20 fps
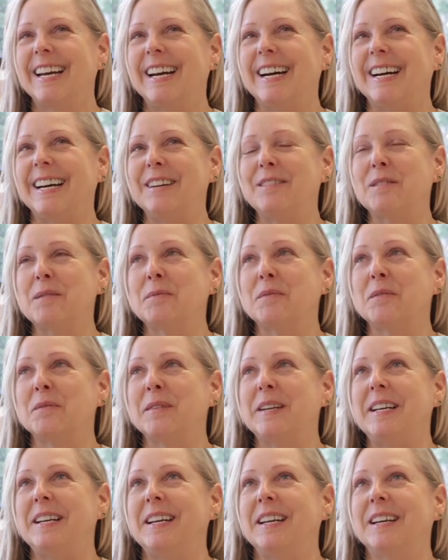I remember
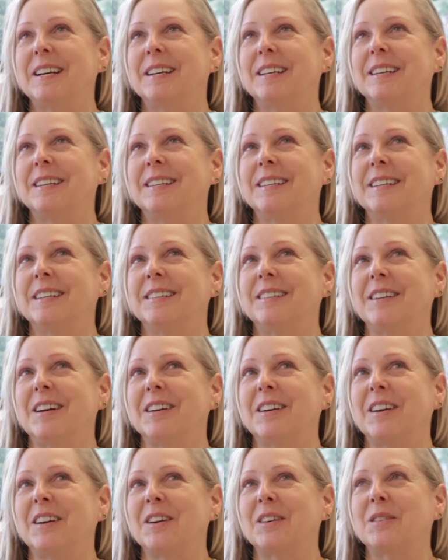reading it
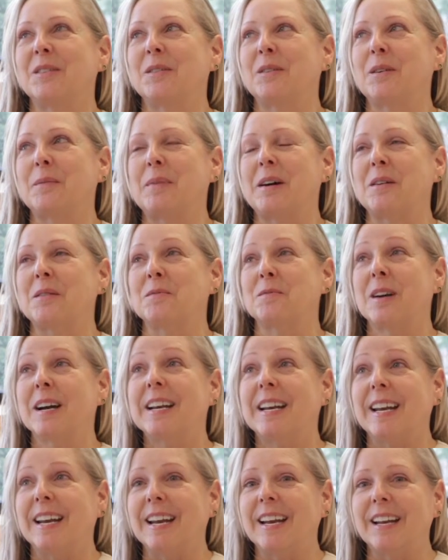long ago about
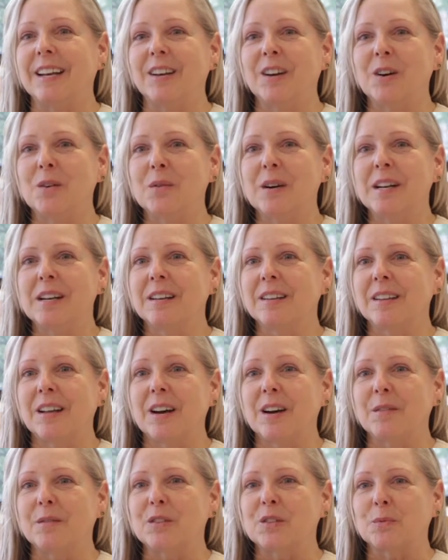running. No one
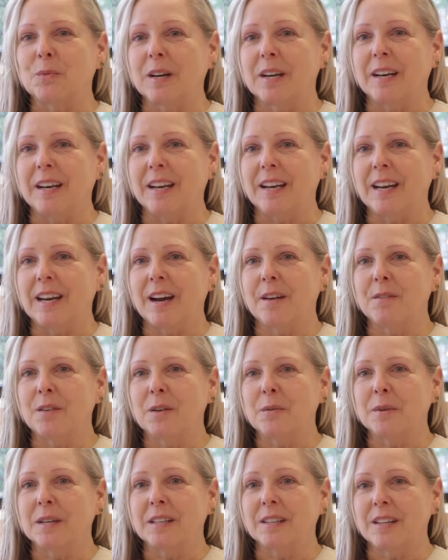loves running.
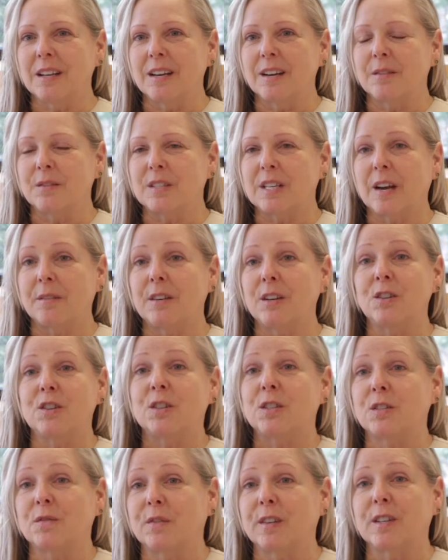Everyone loves having
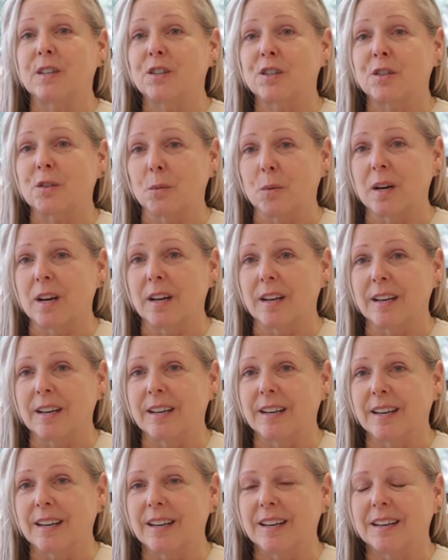just finished a
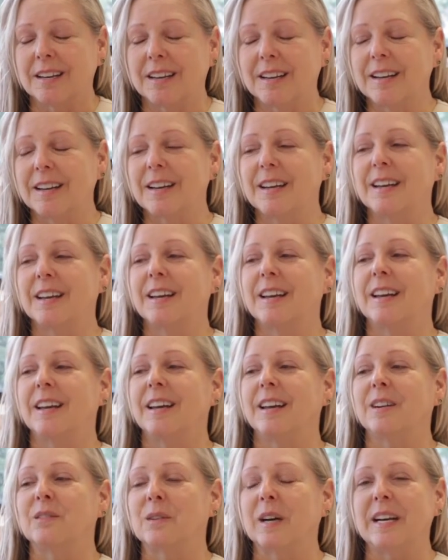run.
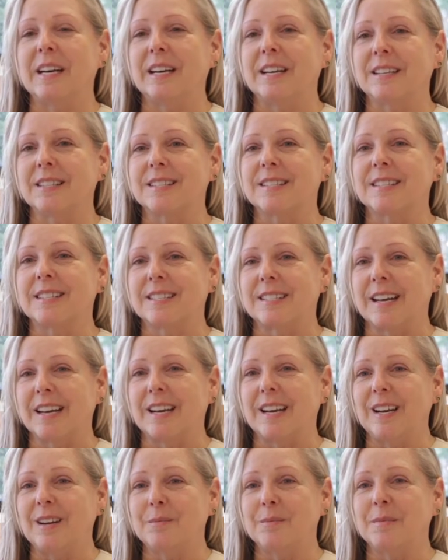Writing is the
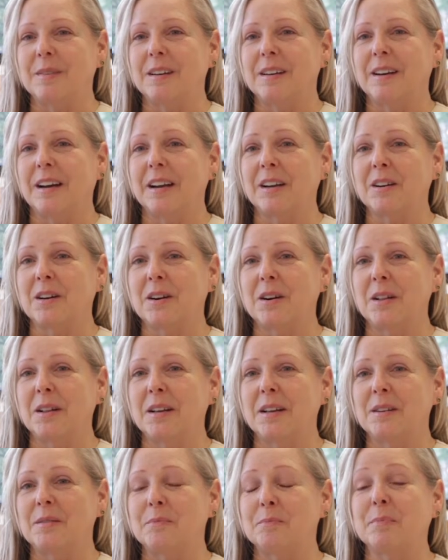same. I call
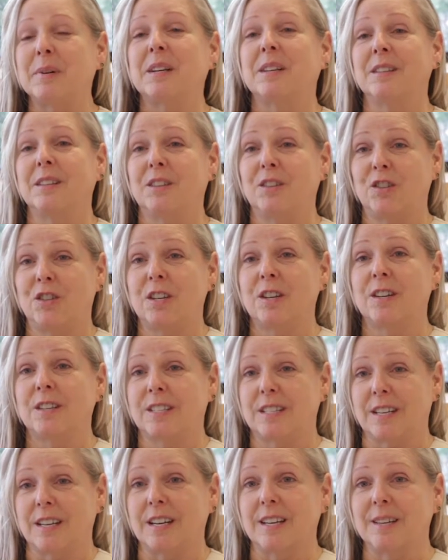it butt in the chair
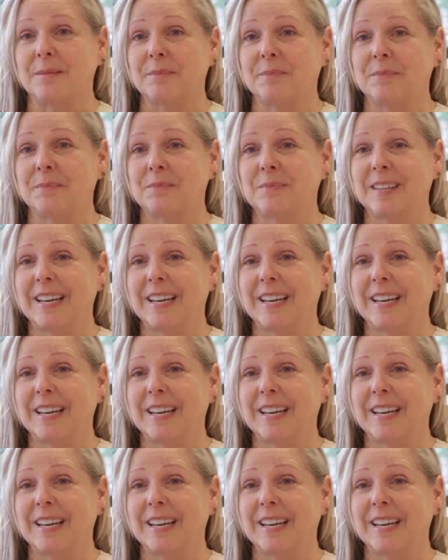time.